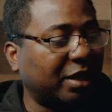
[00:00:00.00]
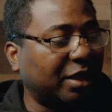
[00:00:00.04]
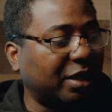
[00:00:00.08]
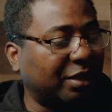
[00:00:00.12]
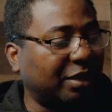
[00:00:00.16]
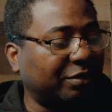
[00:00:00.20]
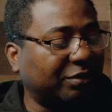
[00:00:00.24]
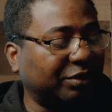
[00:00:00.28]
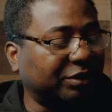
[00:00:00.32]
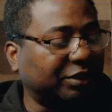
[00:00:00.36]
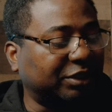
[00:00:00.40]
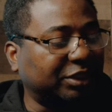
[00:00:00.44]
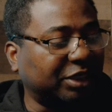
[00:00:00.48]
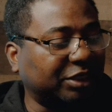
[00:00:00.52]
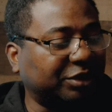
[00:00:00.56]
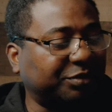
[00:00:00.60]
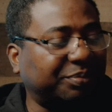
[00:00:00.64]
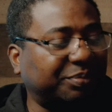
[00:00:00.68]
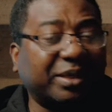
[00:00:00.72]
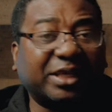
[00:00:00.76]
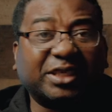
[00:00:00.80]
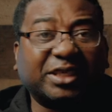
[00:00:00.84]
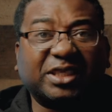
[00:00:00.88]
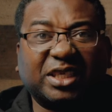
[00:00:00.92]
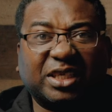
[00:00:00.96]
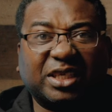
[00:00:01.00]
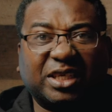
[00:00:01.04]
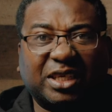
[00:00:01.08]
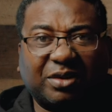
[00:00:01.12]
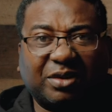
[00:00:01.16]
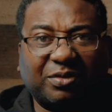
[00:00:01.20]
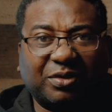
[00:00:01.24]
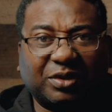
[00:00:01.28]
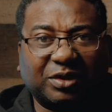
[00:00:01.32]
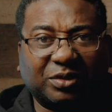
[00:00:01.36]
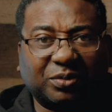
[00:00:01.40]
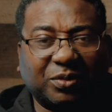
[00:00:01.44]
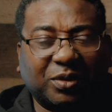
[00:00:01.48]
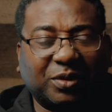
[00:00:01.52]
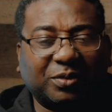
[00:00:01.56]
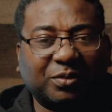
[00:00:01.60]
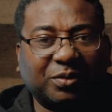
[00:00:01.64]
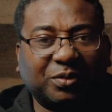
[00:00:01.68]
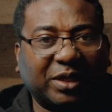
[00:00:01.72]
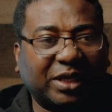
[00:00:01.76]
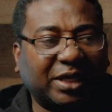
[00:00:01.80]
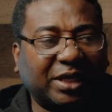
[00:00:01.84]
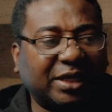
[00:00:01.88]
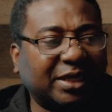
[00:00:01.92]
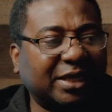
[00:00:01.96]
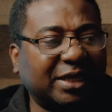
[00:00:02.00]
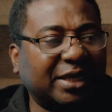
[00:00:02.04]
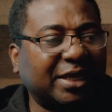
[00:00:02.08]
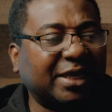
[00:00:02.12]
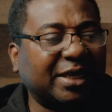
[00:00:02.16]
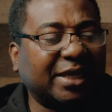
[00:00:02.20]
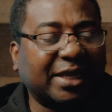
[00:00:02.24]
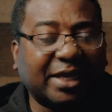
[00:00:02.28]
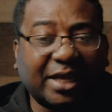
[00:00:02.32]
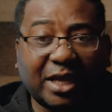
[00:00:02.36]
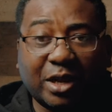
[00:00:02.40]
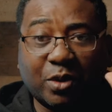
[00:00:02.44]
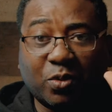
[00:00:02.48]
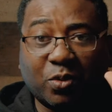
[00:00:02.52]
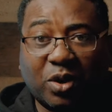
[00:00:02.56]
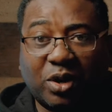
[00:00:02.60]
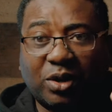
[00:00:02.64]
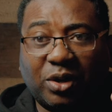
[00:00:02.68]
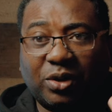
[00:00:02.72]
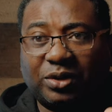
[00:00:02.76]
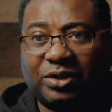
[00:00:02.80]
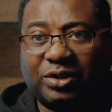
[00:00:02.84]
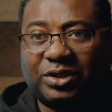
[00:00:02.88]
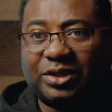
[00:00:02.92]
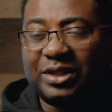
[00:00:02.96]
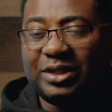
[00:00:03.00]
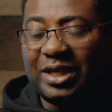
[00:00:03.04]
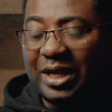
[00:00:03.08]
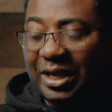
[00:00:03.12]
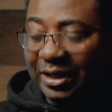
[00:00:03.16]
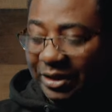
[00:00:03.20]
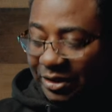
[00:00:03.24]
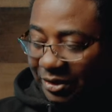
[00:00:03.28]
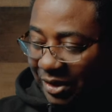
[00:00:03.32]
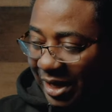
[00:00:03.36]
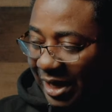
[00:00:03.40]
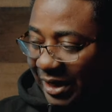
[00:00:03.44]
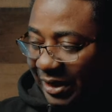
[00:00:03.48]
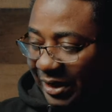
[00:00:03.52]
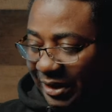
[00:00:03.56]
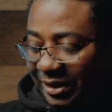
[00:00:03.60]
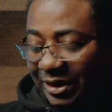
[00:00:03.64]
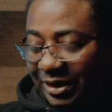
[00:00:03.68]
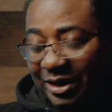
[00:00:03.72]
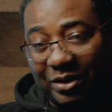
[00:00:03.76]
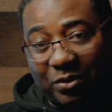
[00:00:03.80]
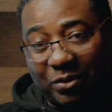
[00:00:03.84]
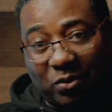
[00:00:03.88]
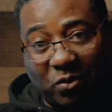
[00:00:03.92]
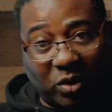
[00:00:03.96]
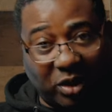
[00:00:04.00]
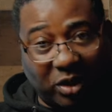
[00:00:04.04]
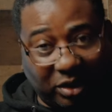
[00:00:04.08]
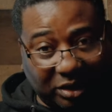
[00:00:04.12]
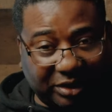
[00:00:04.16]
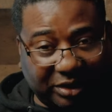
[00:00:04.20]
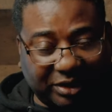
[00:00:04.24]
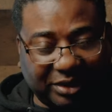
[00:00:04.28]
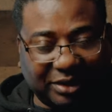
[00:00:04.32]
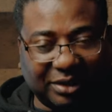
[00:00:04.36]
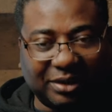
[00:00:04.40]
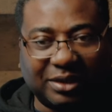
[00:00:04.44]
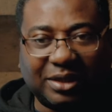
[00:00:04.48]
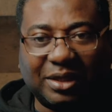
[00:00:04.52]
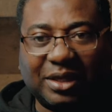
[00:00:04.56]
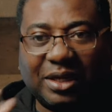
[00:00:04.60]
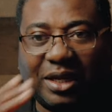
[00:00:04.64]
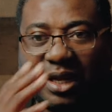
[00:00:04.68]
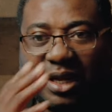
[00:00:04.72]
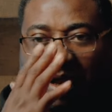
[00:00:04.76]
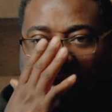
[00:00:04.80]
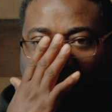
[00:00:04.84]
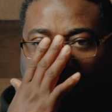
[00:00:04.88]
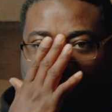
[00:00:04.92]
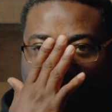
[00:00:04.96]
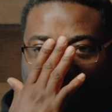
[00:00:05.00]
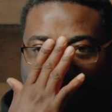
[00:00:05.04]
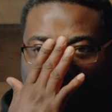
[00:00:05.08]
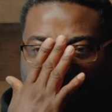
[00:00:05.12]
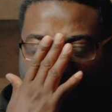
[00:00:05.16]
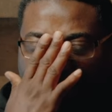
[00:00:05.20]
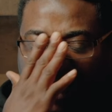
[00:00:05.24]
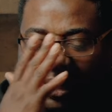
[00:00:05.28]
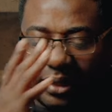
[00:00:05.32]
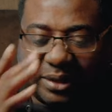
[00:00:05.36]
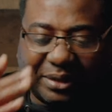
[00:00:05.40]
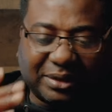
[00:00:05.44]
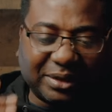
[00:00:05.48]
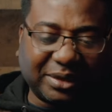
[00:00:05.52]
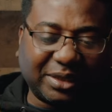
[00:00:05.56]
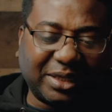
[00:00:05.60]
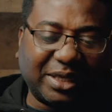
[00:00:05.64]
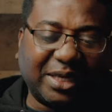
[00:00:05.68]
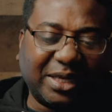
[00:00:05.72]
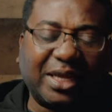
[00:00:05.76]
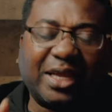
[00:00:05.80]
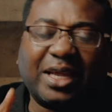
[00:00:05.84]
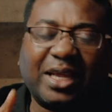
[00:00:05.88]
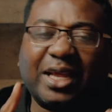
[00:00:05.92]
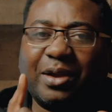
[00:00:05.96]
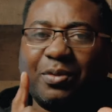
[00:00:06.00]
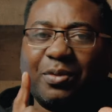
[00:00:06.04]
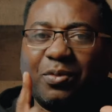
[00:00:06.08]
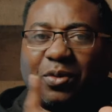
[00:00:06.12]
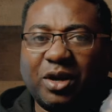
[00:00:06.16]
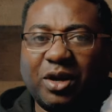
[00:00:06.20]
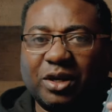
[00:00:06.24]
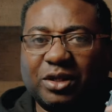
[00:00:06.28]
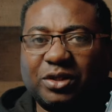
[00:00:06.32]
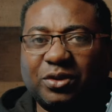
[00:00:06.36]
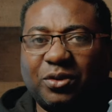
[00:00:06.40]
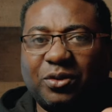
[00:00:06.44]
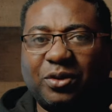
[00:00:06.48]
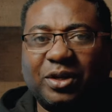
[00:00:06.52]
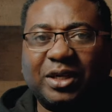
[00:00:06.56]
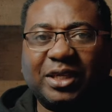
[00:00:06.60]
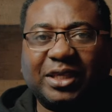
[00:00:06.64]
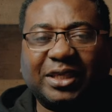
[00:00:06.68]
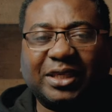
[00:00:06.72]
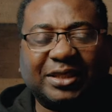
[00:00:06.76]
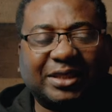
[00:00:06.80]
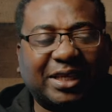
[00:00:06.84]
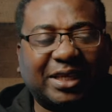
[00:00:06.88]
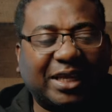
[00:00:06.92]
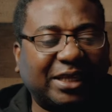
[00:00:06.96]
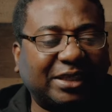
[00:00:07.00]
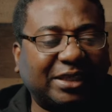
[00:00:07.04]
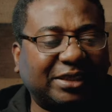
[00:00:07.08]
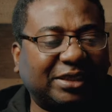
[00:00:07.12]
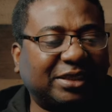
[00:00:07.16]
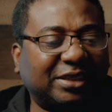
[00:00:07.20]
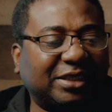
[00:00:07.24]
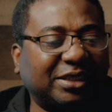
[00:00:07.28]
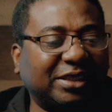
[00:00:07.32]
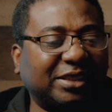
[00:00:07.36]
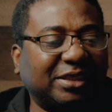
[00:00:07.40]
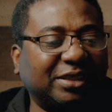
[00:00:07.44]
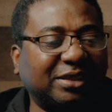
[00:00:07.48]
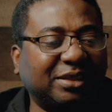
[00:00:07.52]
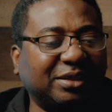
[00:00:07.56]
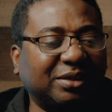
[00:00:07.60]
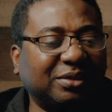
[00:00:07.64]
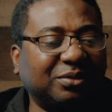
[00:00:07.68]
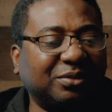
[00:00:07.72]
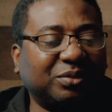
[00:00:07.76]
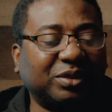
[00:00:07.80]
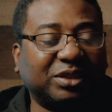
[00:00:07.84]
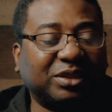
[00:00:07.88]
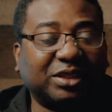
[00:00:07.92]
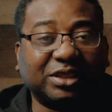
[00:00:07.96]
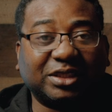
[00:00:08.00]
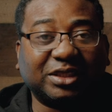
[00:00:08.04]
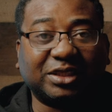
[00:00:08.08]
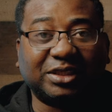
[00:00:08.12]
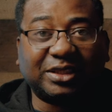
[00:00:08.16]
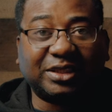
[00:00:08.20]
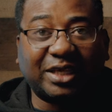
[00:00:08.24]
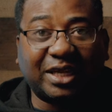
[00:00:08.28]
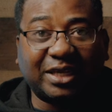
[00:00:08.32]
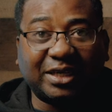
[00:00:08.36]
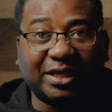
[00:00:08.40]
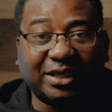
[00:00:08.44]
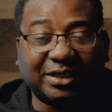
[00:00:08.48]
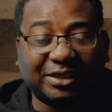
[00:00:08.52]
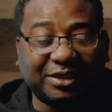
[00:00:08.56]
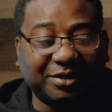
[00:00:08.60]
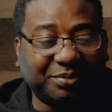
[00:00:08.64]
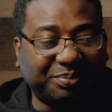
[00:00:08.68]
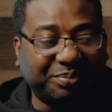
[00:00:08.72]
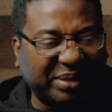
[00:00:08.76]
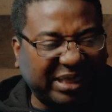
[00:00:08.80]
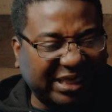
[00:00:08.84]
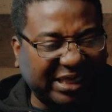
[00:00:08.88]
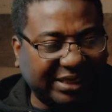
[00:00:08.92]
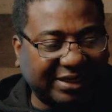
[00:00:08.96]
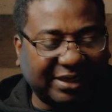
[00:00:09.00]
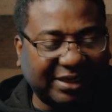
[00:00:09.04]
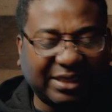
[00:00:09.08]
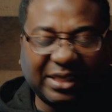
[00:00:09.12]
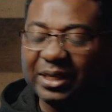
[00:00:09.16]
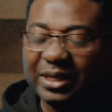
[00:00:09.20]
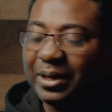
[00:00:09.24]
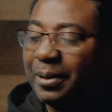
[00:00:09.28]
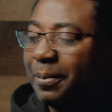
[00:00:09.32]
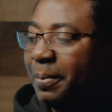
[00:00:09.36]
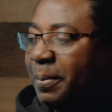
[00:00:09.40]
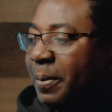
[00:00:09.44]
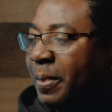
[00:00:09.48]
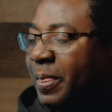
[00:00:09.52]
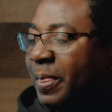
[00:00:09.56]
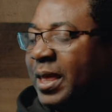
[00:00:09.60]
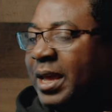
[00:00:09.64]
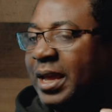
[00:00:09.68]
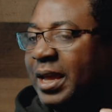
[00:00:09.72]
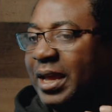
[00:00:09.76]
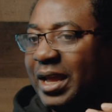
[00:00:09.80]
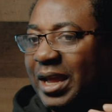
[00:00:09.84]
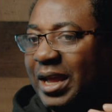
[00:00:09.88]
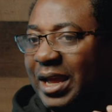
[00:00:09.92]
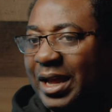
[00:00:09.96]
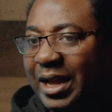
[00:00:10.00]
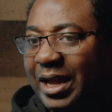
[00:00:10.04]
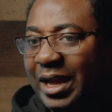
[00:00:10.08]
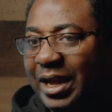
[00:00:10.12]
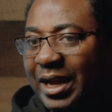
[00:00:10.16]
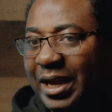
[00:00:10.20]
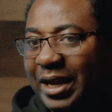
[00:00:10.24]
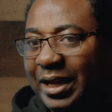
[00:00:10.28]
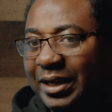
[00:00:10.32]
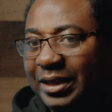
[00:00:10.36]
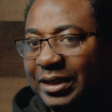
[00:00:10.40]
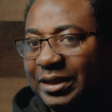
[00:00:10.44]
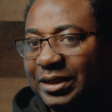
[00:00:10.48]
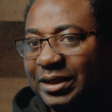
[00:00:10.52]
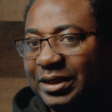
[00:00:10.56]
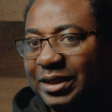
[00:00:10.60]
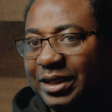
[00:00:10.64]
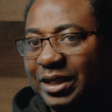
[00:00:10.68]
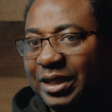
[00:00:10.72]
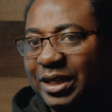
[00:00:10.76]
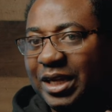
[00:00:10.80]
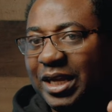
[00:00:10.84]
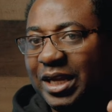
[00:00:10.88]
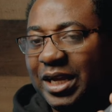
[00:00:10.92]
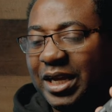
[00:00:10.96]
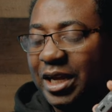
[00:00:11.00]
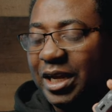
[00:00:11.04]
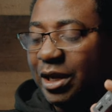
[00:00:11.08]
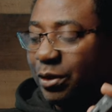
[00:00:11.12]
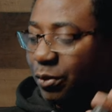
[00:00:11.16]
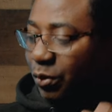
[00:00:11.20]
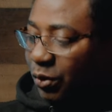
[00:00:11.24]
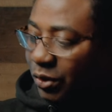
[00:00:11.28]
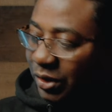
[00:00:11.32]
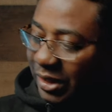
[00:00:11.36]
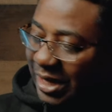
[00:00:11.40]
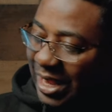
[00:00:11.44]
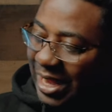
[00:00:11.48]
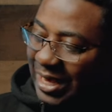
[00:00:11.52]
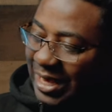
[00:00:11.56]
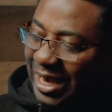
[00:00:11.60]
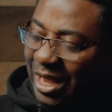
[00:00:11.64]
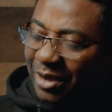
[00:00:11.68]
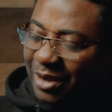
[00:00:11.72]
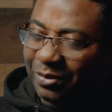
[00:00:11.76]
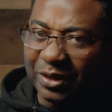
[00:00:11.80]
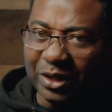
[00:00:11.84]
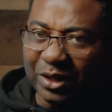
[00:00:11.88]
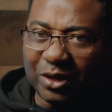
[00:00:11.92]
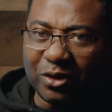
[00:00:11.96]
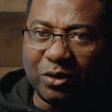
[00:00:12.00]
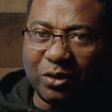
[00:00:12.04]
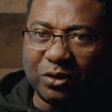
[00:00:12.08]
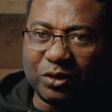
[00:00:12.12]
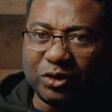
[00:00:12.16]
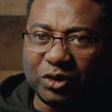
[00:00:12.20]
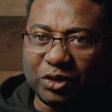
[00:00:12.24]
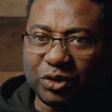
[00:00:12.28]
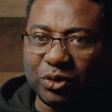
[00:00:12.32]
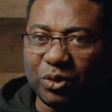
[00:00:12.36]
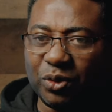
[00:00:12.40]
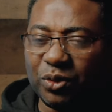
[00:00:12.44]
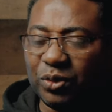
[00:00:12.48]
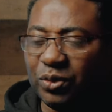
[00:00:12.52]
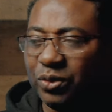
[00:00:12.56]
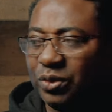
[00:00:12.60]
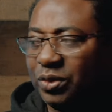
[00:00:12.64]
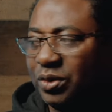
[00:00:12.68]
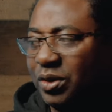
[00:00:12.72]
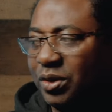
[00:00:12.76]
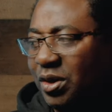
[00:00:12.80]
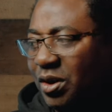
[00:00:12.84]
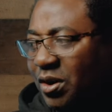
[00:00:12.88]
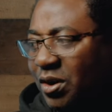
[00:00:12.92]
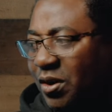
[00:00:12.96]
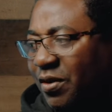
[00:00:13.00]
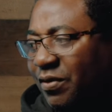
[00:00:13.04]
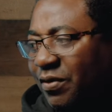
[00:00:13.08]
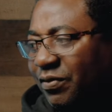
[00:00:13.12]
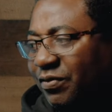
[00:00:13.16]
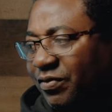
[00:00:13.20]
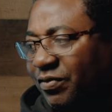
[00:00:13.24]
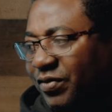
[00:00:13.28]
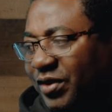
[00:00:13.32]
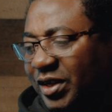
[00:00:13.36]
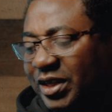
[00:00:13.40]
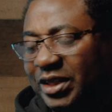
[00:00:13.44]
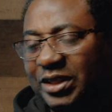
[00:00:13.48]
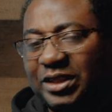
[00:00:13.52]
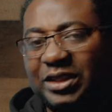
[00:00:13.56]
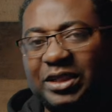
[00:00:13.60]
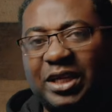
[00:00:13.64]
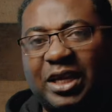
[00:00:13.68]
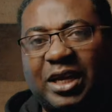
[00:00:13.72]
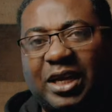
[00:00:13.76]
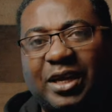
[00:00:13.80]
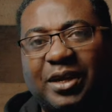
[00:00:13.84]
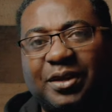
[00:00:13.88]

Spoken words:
it was just basic. It was one way. It works. I tried it. It worked. But it worked only in HD, which is 1080p, and it won't allow the control of this